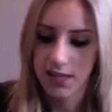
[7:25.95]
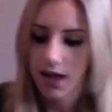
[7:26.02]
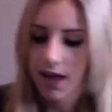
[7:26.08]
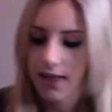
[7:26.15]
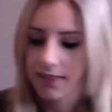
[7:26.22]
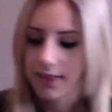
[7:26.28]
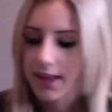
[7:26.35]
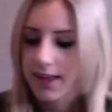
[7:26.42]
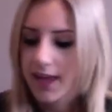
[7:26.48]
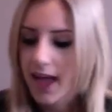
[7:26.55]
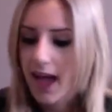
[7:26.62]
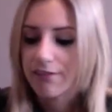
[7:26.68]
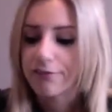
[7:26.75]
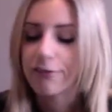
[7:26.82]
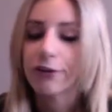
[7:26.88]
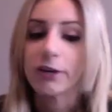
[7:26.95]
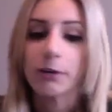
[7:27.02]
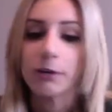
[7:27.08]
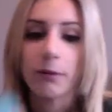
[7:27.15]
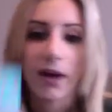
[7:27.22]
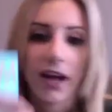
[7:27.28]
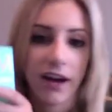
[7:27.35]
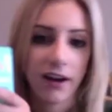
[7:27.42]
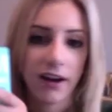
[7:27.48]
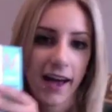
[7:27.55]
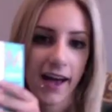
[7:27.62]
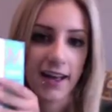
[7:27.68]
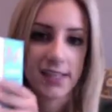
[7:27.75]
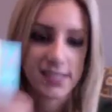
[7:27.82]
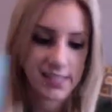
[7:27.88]
Like everywhere
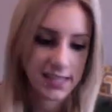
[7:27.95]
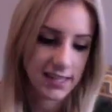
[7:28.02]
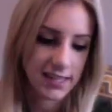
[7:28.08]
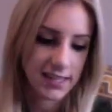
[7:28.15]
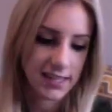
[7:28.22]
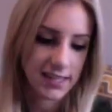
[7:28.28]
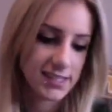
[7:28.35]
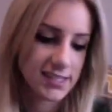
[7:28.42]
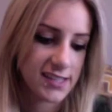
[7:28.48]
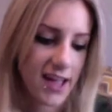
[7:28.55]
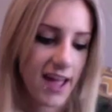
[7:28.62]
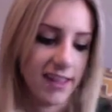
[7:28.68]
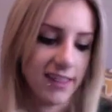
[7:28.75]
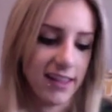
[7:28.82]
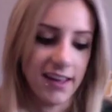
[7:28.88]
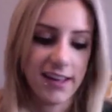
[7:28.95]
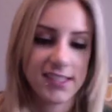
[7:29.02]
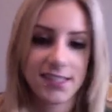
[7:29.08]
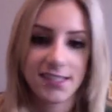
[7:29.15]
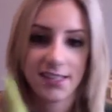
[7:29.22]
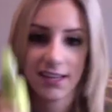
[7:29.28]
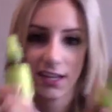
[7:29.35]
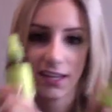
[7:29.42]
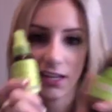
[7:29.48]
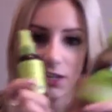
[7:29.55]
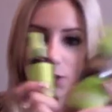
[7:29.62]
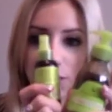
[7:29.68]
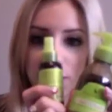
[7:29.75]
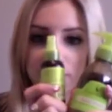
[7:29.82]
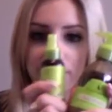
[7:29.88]
has this and this.
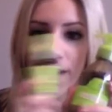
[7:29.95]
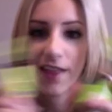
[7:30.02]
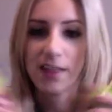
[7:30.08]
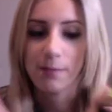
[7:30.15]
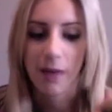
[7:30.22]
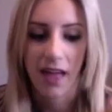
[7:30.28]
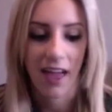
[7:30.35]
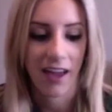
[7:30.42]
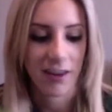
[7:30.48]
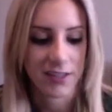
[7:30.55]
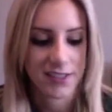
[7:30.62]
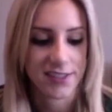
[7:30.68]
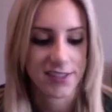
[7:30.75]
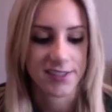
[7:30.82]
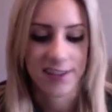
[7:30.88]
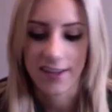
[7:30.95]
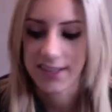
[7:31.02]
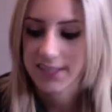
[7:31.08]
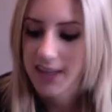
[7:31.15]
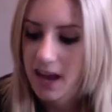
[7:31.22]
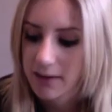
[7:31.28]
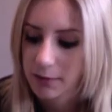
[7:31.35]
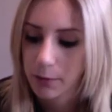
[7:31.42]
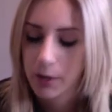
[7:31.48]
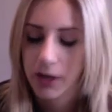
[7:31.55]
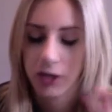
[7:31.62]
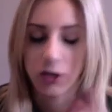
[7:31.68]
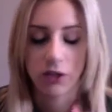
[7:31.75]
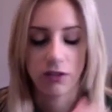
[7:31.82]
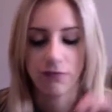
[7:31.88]
You can find them at hair salons everywhere.
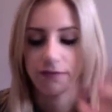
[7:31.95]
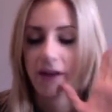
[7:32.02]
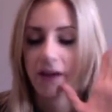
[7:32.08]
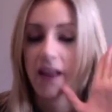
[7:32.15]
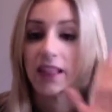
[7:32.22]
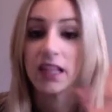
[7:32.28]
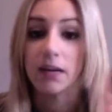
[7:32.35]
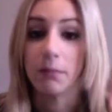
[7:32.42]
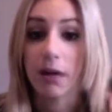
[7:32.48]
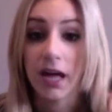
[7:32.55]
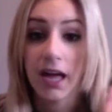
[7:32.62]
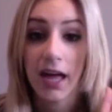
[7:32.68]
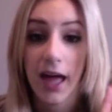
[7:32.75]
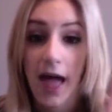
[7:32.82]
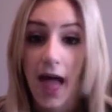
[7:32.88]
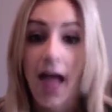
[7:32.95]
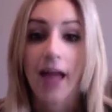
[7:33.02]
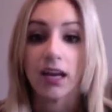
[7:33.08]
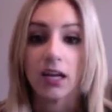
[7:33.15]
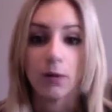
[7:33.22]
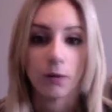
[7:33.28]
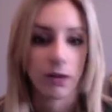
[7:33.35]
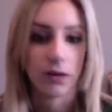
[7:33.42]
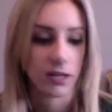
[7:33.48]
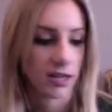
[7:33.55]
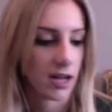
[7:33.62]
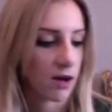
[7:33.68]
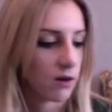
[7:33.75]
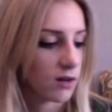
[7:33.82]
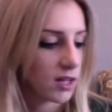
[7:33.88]
You can find them anywhere
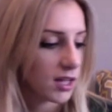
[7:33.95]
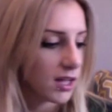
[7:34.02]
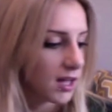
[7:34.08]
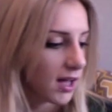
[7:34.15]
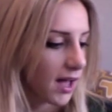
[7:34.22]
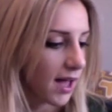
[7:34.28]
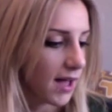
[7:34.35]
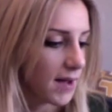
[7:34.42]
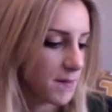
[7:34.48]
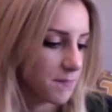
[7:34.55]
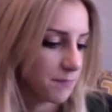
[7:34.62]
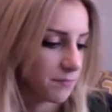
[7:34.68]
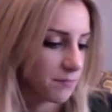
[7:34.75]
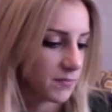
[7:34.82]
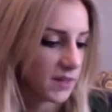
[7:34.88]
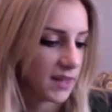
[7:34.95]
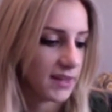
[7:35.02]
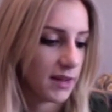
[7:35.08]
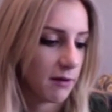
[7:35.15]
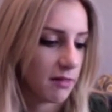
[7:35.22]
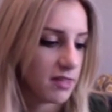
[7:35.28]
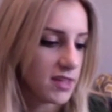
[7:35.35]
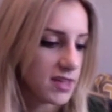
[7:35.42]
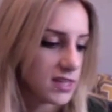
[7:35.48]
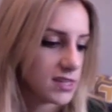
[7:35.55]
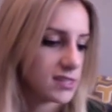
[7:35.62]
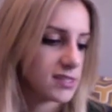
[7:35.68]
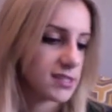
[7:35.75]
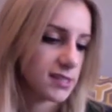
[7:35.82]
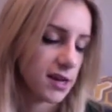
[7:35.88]
now. Um, now
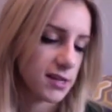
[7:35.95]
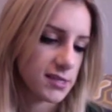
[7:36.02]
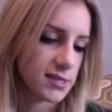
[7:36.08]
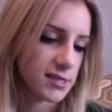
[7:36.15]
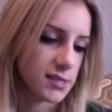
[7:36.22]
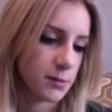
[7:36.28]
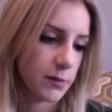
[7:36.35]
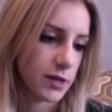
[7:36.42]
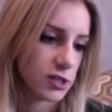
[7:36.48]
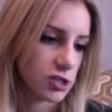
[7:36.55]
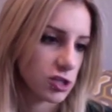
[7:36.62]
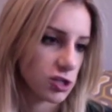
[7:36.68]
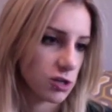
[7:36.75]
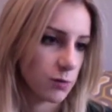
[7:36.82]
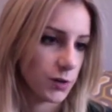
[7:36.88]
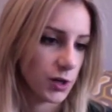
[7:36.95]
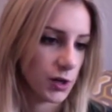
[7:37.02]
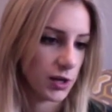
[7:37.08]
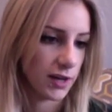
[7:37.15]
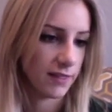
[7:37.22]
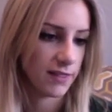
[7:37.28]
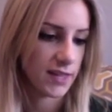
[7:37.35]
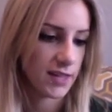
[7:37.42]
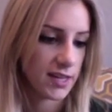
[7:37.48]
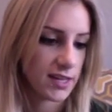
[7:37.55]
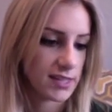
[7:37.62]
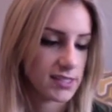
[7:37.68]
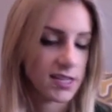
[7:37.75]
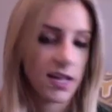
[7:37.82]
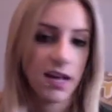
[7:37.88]
these, not so much sure where you can get
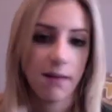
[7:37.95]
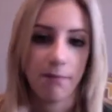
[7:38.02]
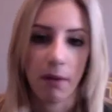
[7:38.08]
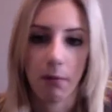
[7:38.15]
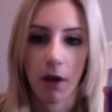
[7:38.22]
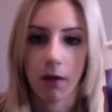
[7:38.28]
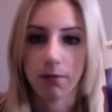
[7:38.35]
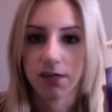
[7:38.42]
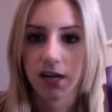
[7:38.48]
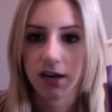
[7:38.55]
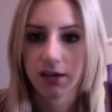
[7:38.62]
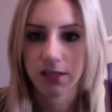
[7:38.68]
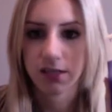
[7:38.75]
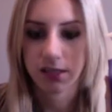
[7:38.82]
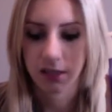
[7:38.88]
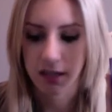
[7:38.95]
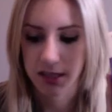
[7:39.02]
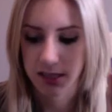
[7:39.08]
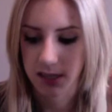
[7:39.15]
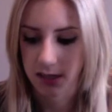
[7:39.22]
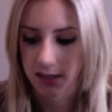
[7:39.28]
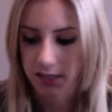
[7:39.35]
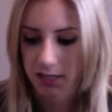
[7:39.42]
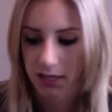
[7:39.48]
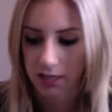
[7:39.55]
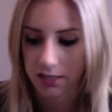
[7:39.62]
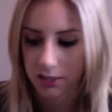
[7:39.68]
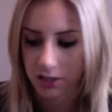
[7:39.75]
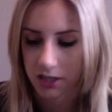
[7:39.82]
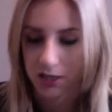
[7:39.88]
these. My mom's hair salon sells
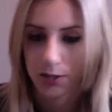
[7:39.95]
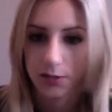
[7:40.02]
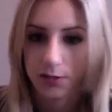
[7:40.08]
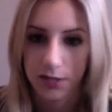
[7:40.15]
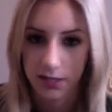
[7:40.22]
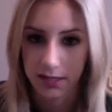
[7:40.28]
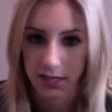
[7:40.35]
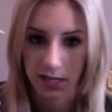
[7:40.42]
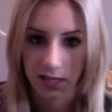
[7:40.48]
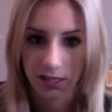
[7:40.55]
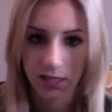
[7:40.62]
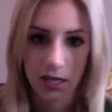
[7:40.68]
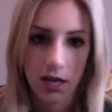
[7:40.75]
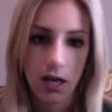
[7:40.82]
this. She also sells this.